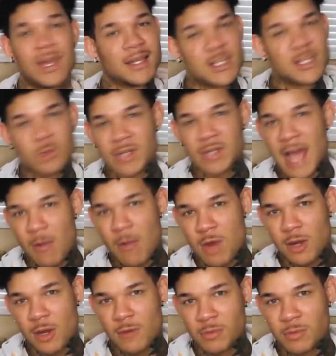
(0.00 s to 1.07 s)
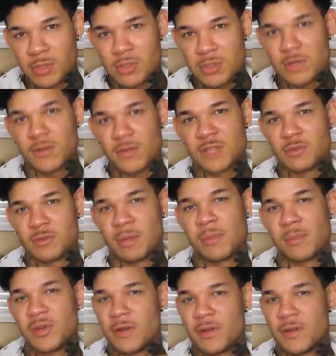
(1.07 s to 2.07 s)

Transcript: This will not work over Bluetooth because remember,